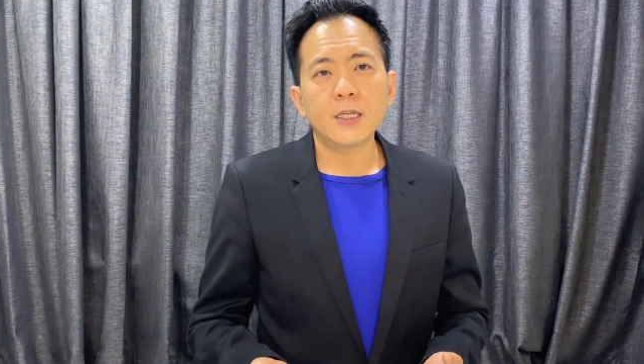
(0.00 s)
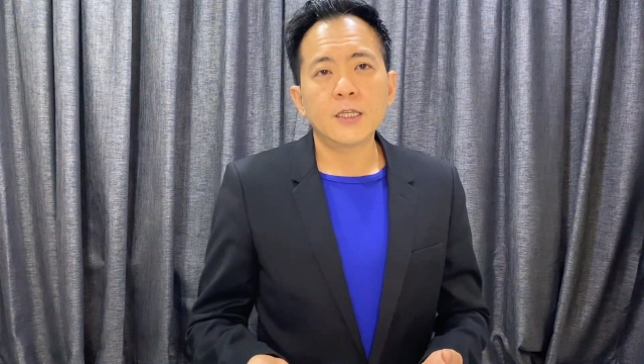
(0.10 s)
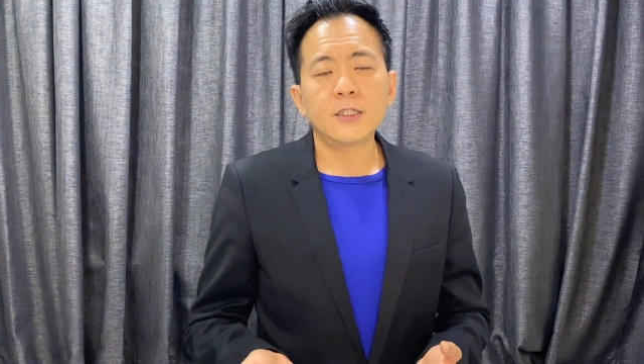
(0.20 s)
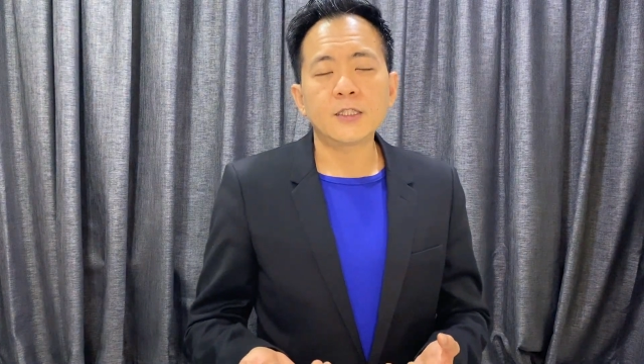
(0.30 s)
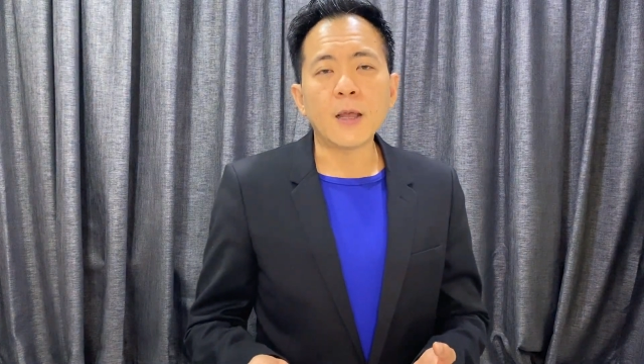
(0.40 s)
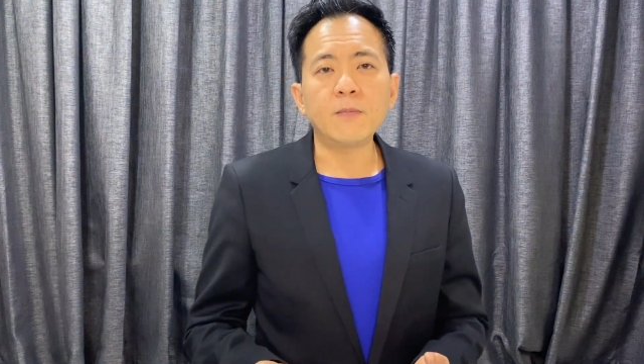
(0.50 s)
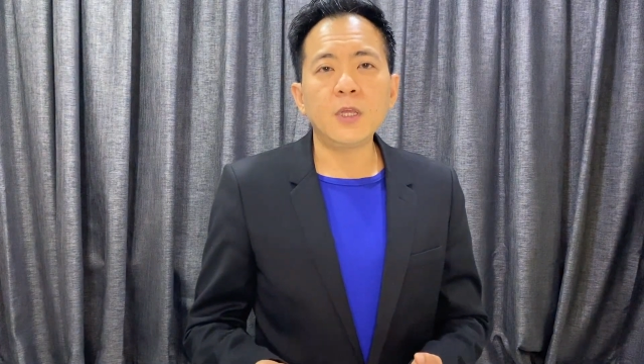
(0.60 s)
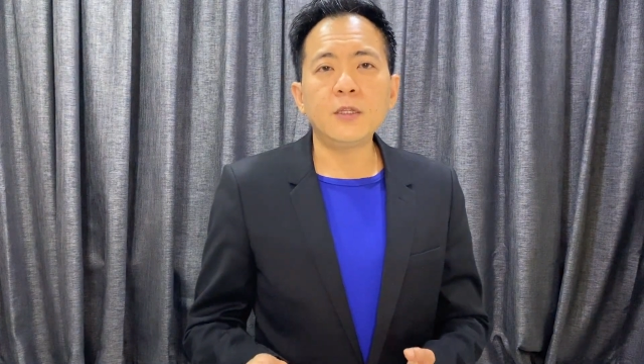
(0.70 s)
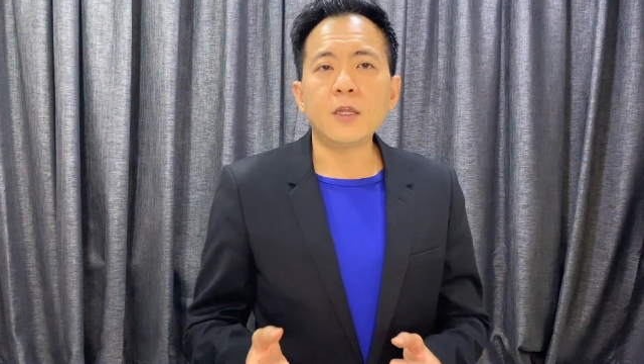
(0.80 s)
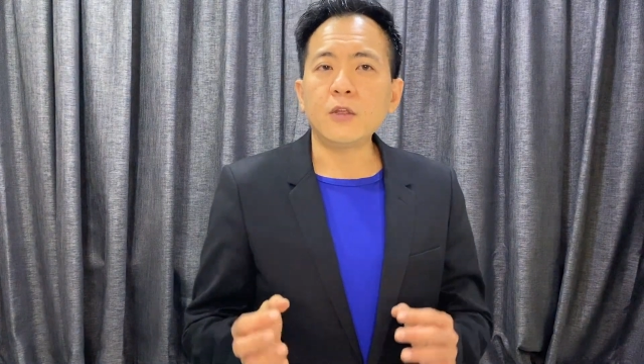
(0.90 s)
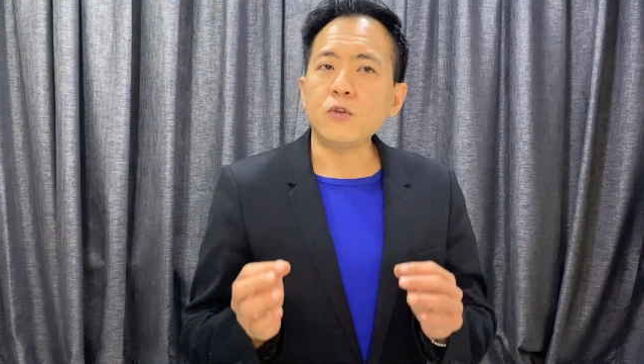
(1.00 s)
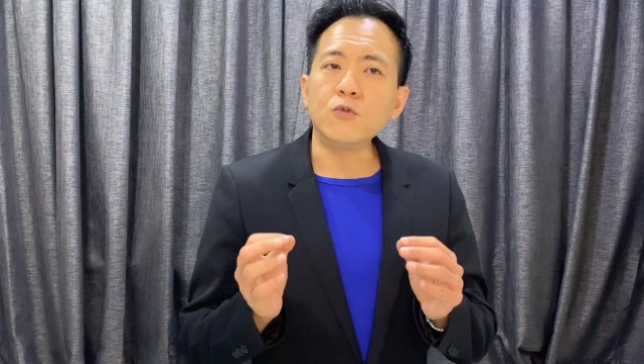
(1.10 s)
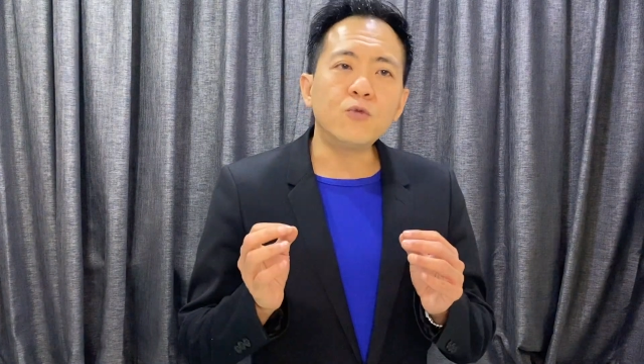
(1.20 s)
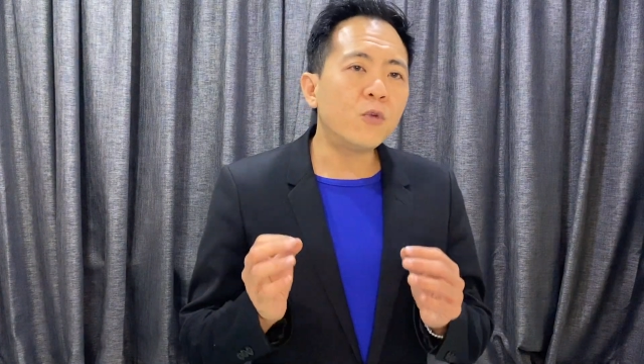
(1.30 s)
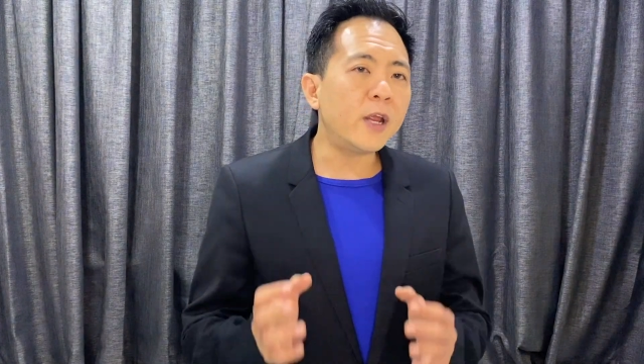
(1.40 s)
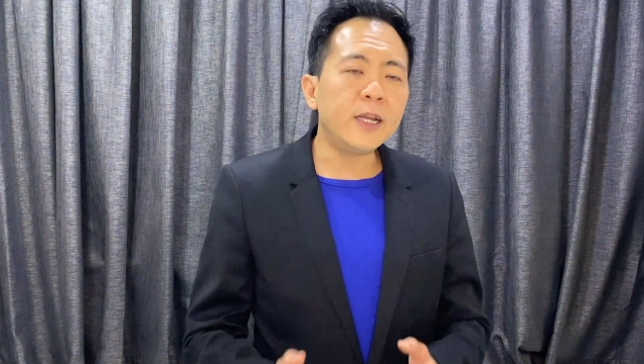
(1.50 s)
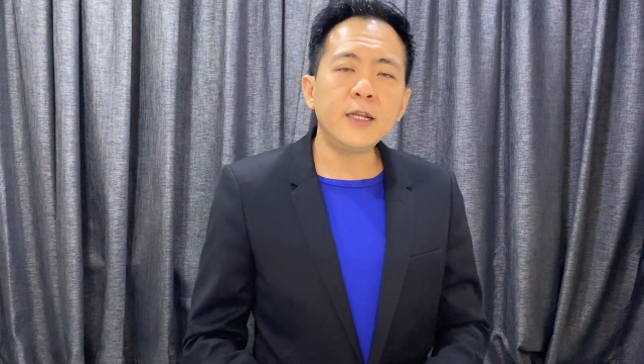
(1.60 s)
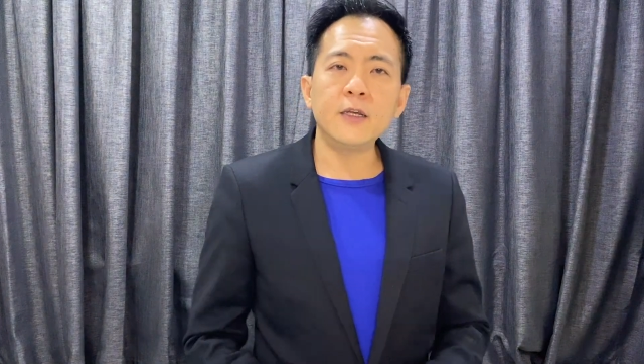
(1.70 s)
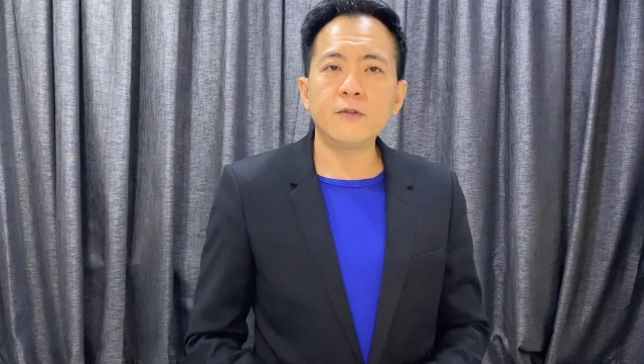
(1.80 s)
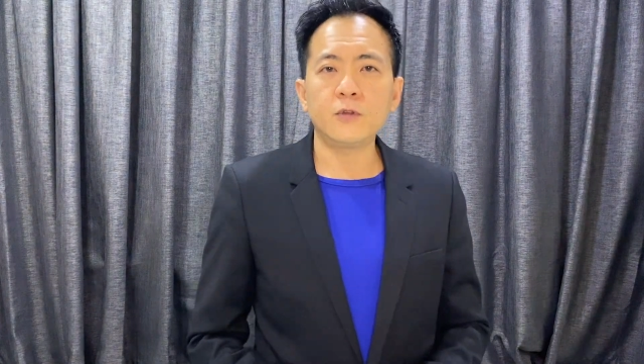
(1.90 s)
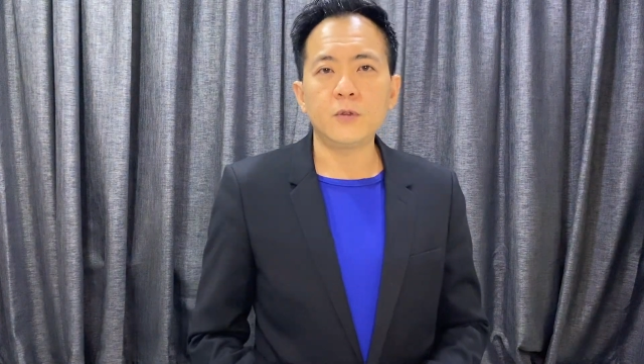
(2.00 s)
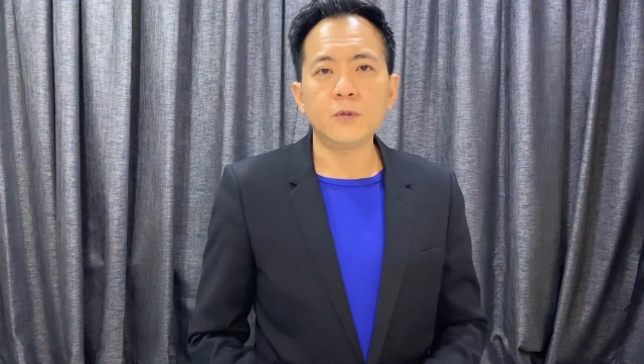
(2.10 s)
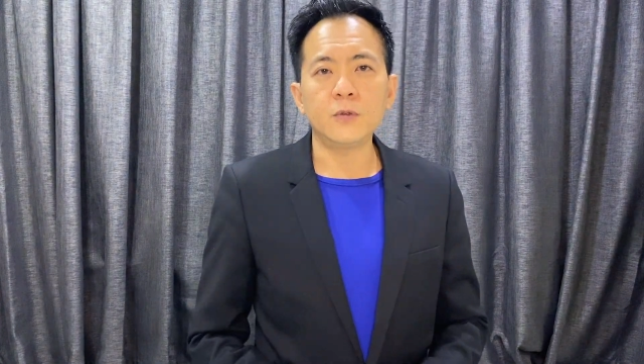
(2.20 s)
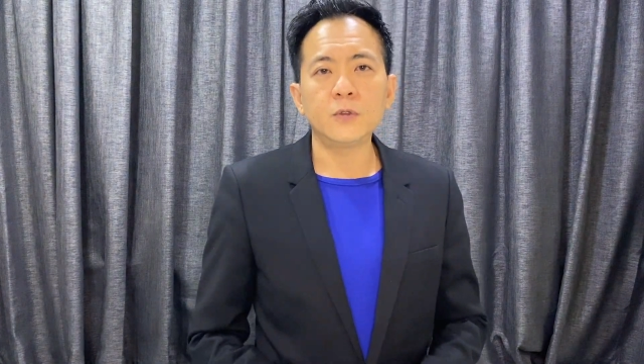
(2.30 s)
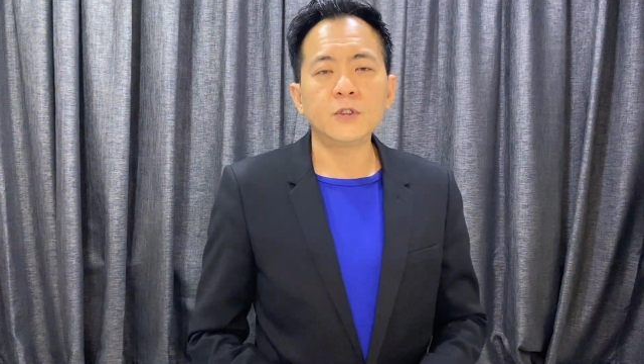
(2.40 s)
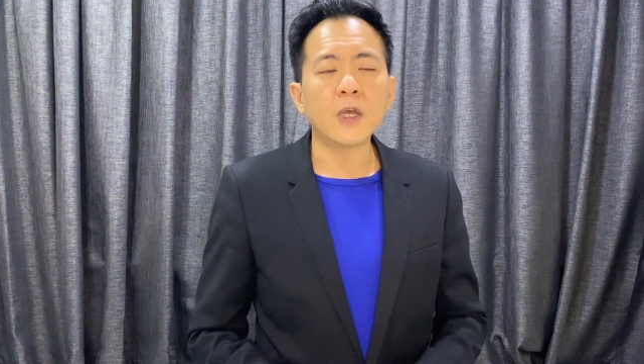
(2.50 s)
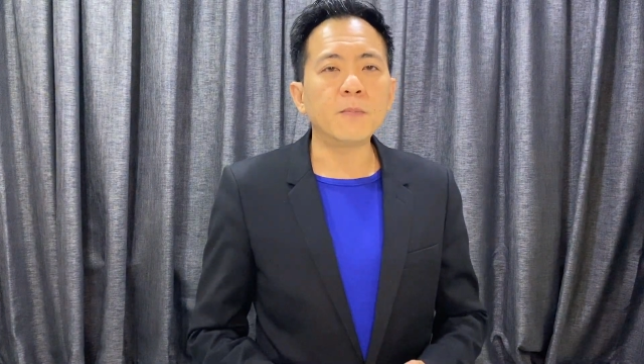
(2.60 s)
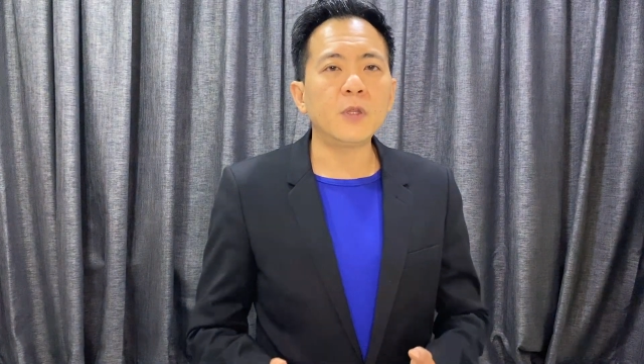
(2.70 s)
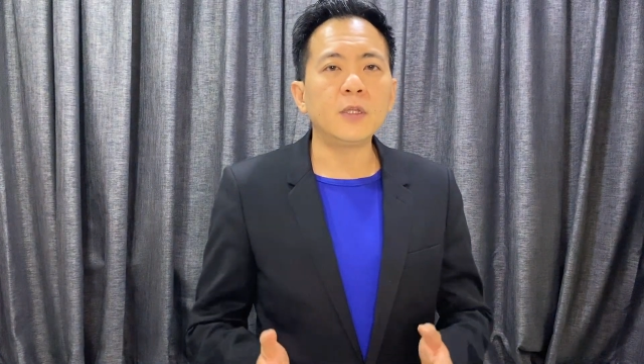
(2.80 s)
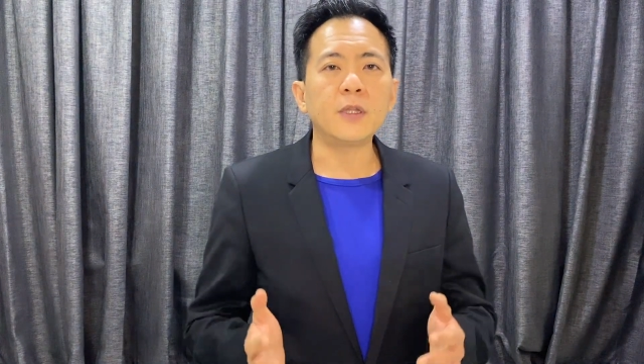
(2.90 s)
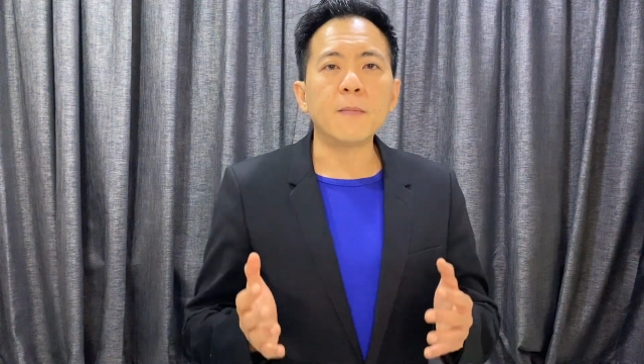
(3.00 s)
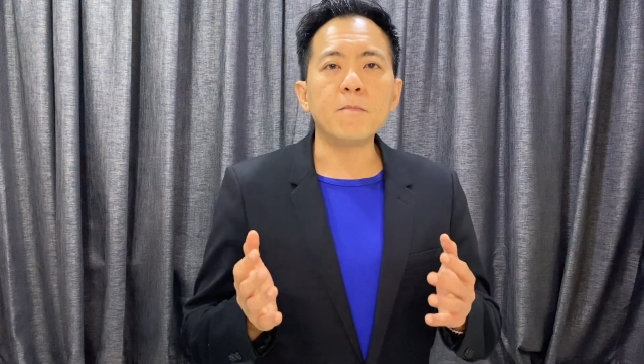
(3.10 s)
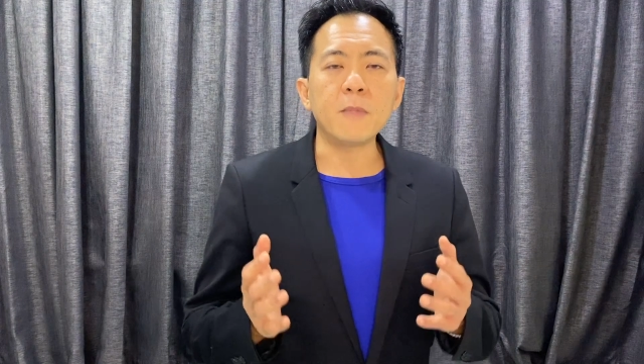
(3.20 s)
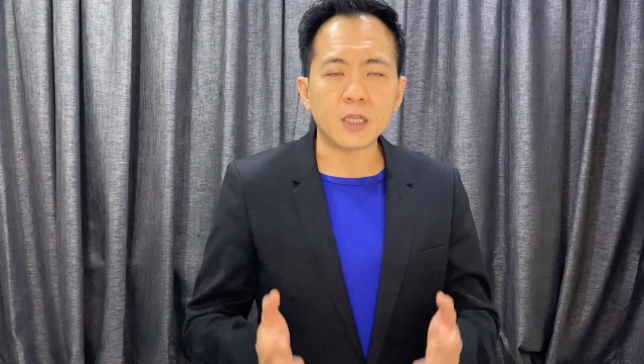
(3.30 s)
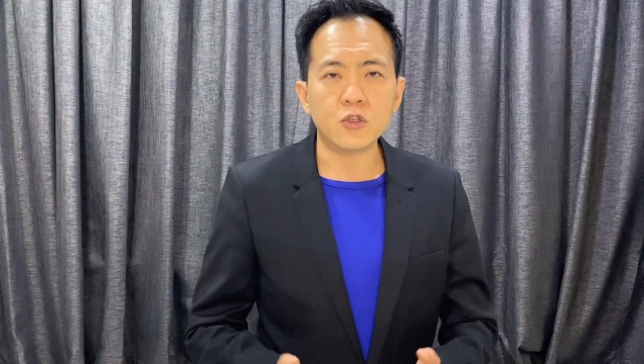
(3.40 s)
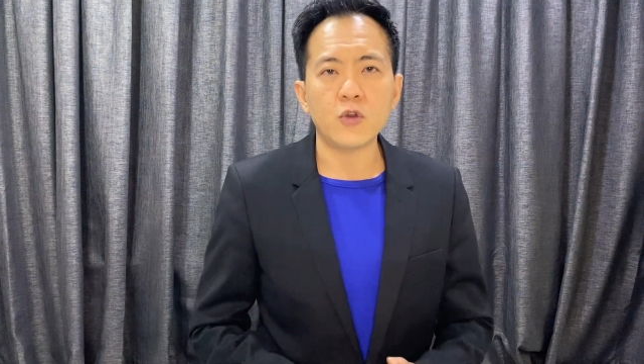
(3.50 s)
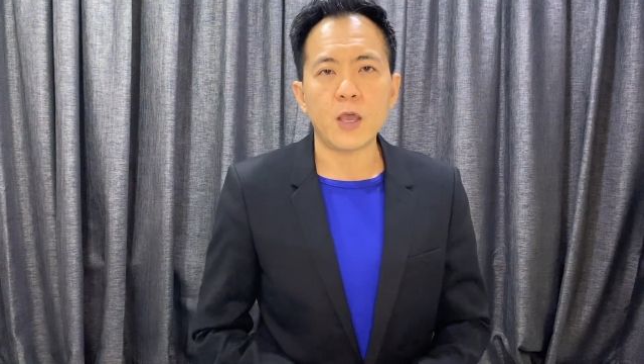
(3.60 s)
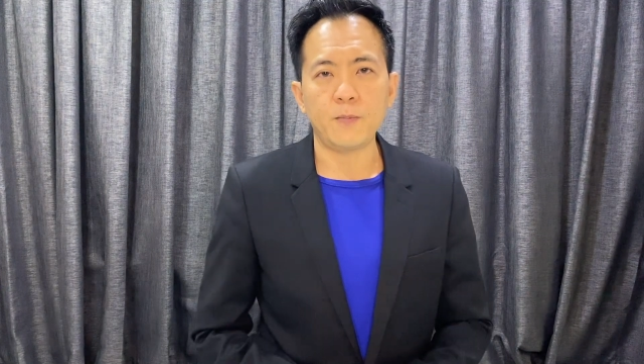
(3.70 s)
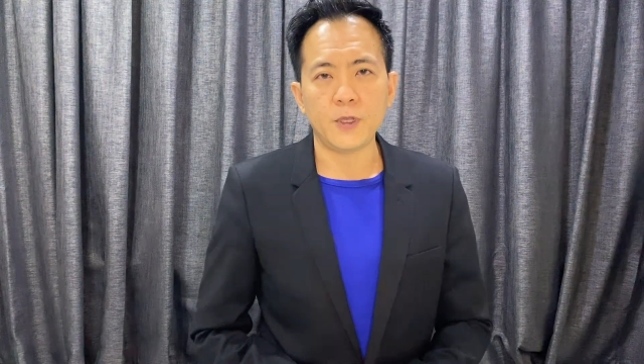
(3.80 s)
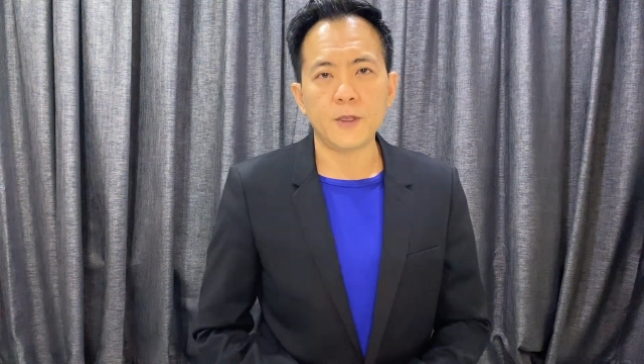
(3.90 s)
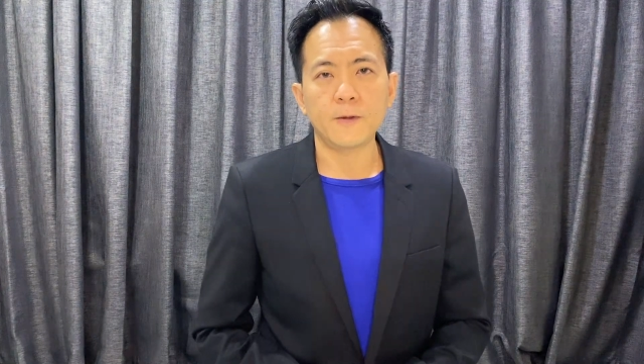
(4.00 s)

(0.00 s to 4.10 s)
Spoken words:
something that you really love to do, something that makes you happy.